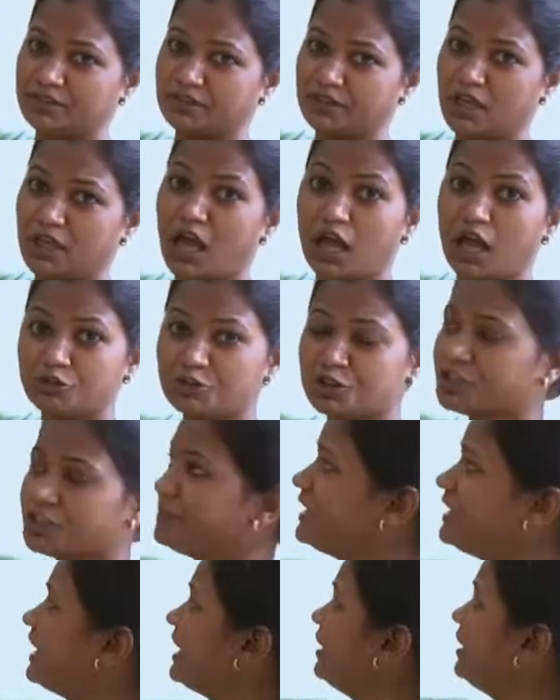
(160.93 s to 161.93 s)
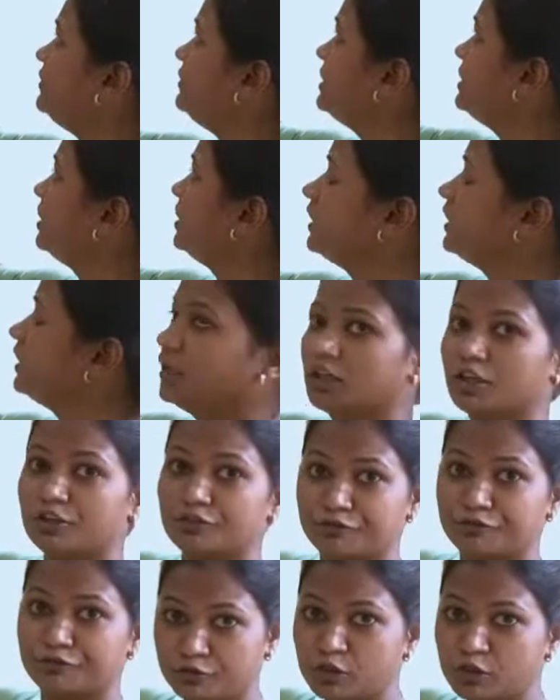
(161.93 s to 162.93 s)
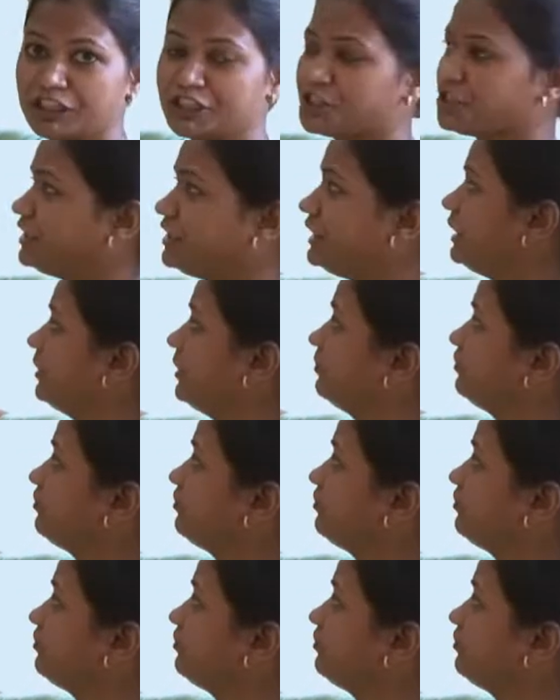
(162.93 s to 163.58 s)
How she behaved? Foolishly.